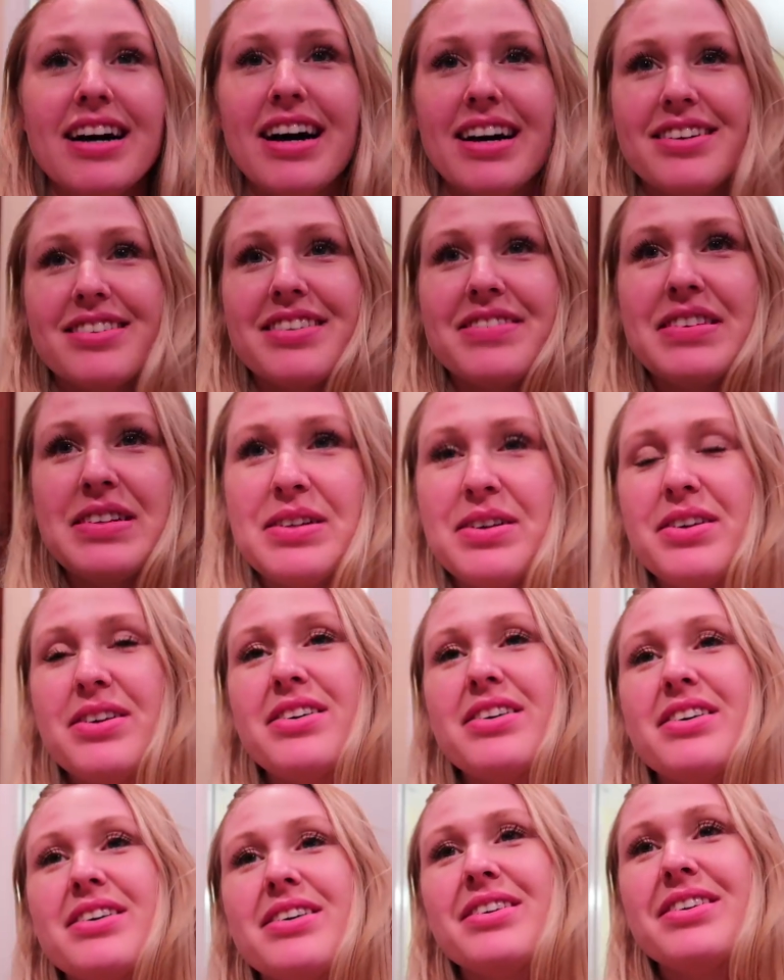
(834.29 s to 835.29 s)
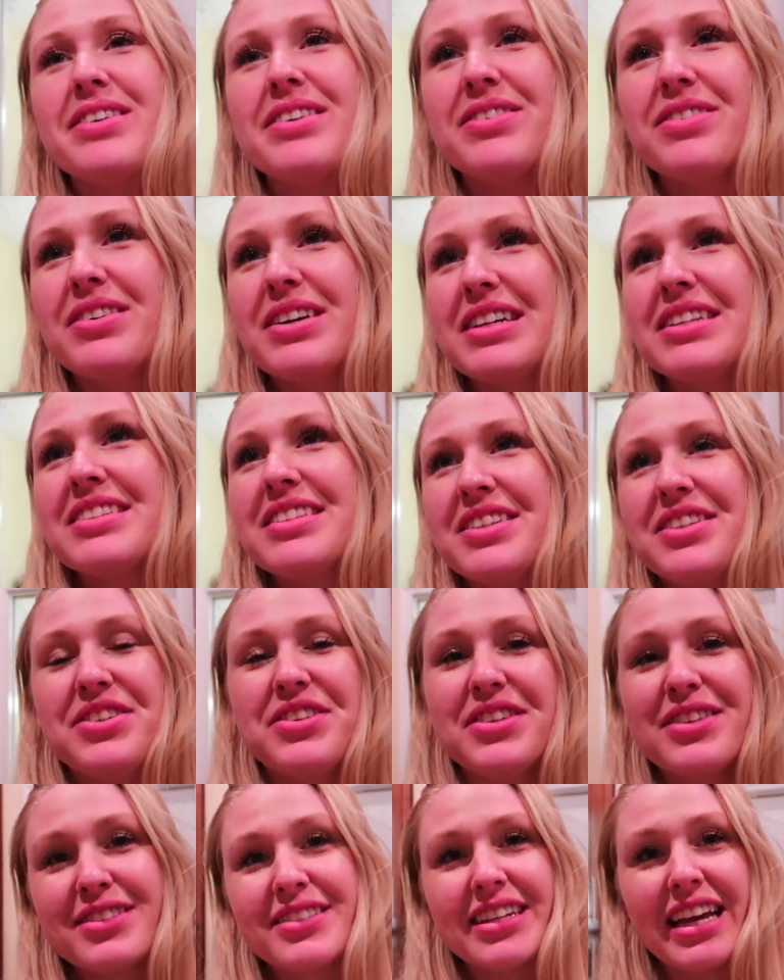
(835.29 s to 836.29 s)
I don't even know what to
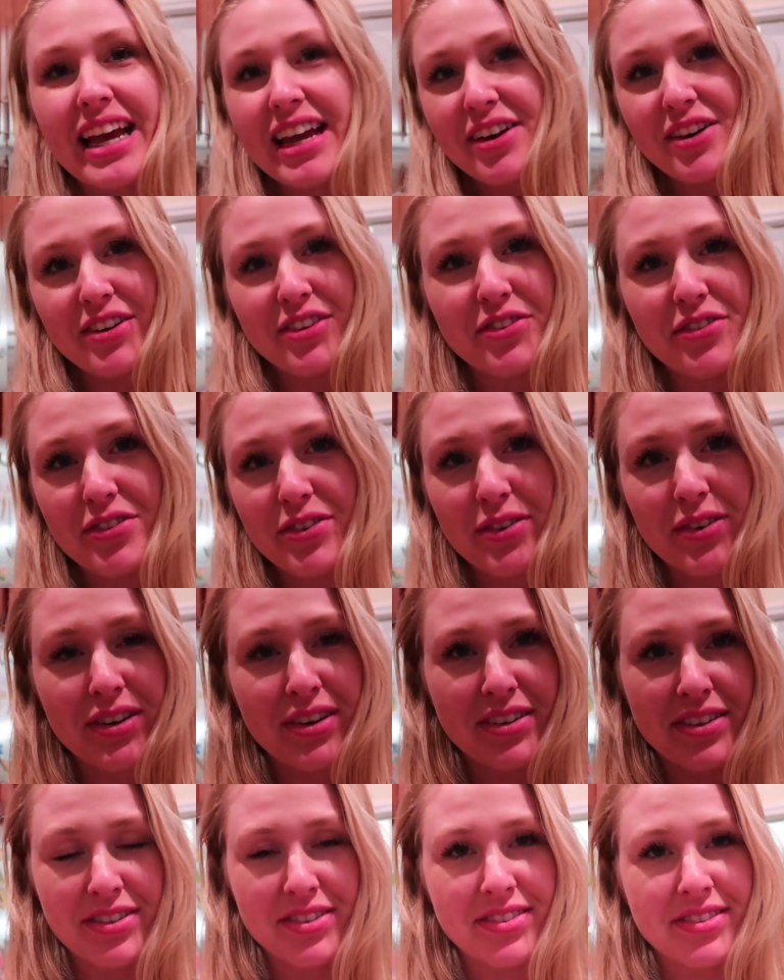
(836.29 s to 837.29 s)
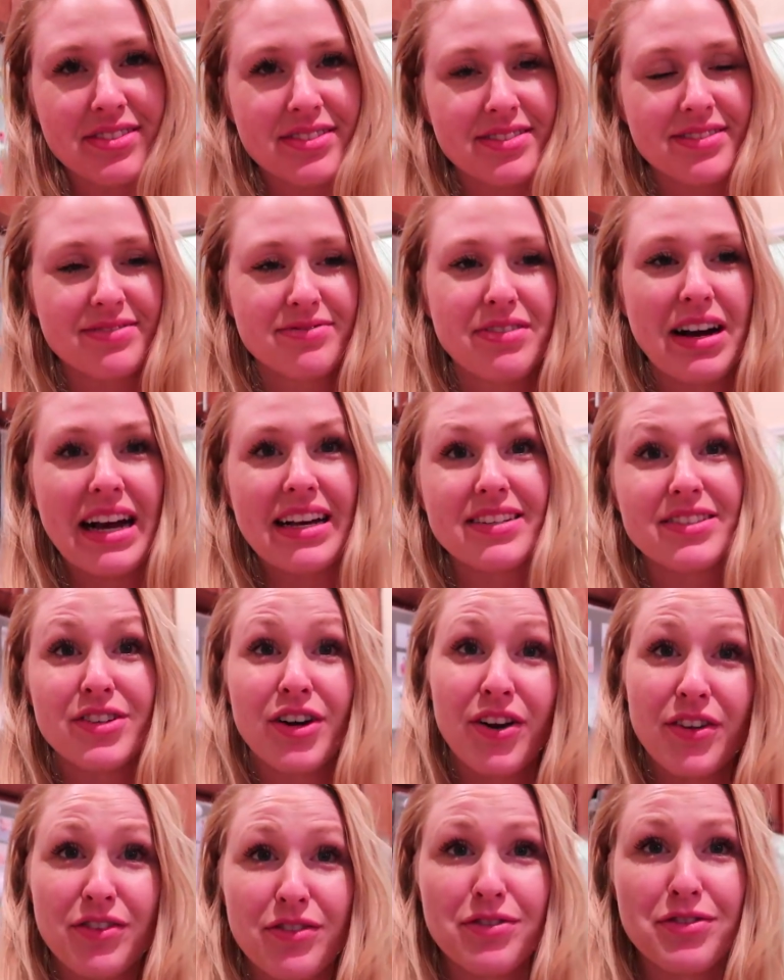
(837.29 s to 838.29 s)
do. There's cake on the floor, there's rice
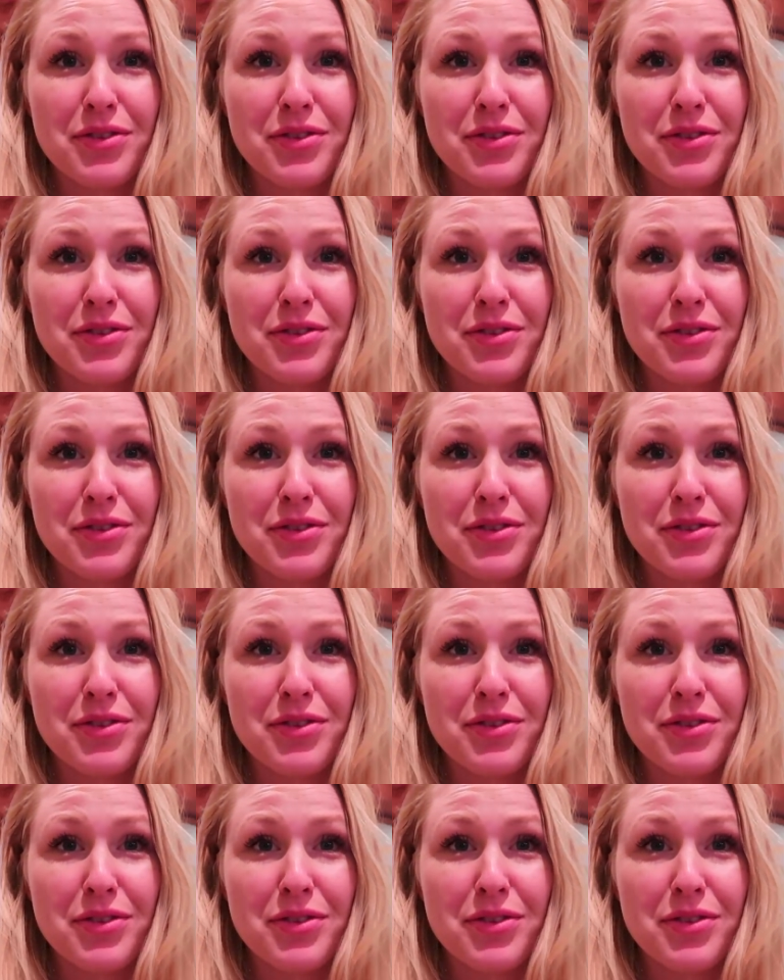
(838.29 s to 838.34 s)
on the